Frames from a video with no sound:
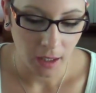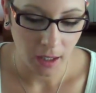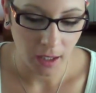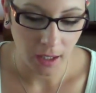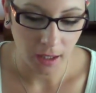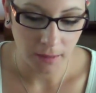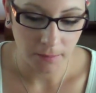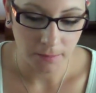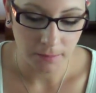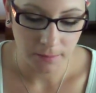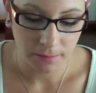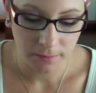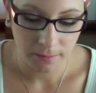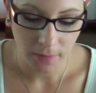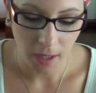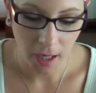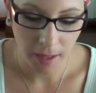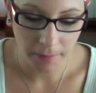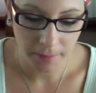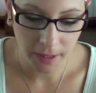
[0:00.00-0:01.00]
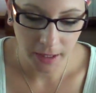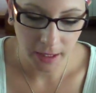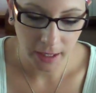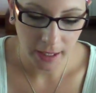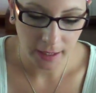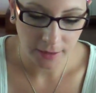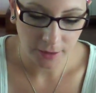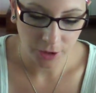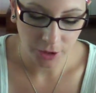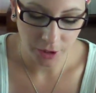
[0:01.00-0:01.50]
I'm going
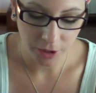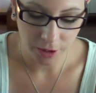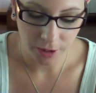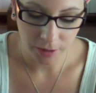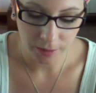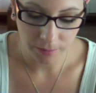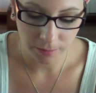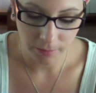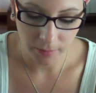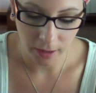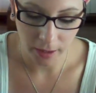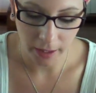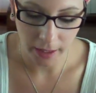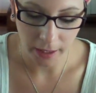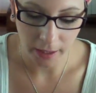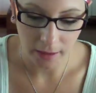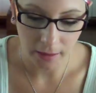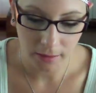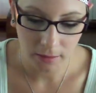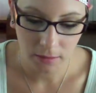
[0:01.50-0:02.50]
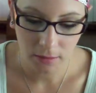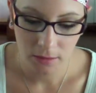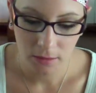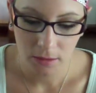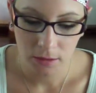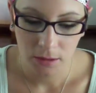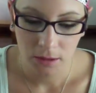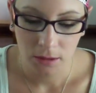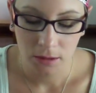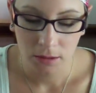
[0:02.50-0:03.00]
to enter my
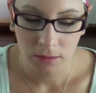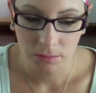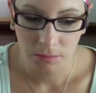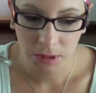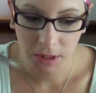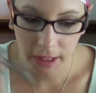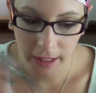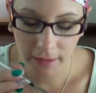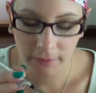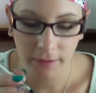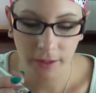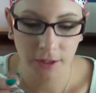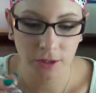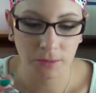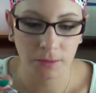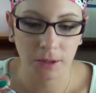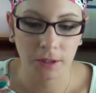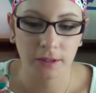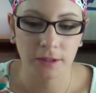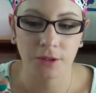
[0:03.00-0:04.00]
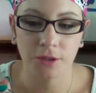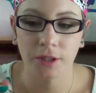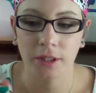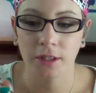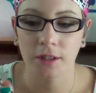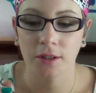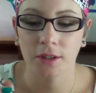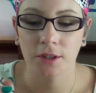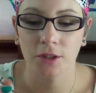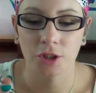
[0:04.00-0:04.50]
plain vegetable glycerin
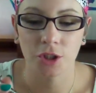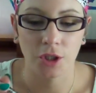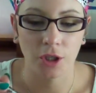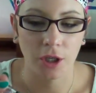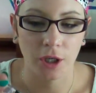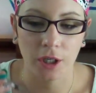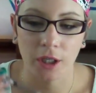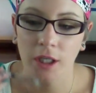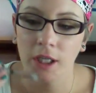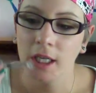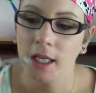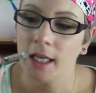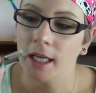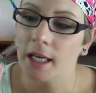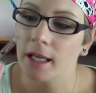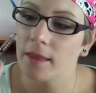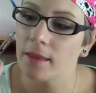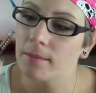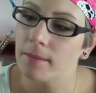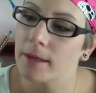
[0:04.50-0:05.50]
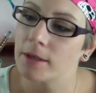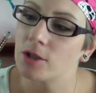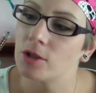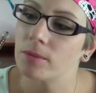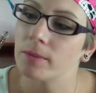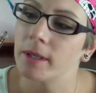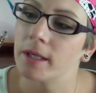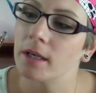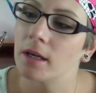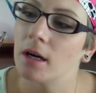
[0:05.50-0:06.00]
into the jar in the
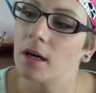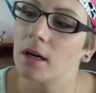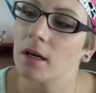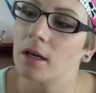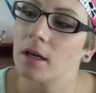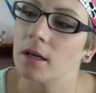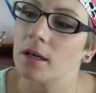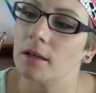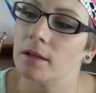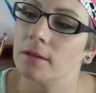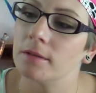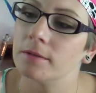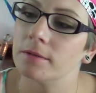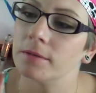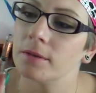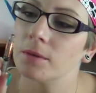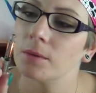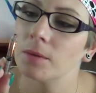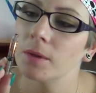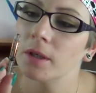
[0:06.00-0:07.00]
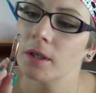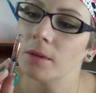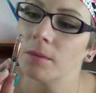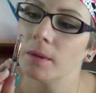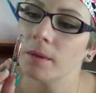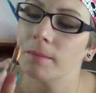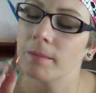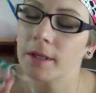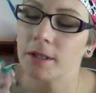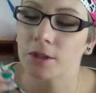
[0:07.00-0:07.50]
measurement of, what did
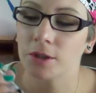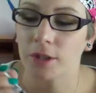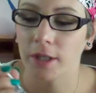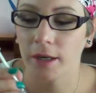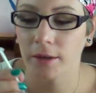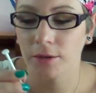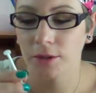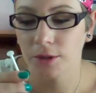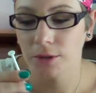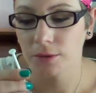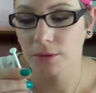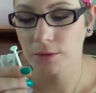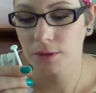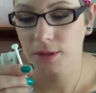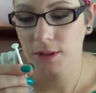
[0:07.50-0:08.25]
we measure out to?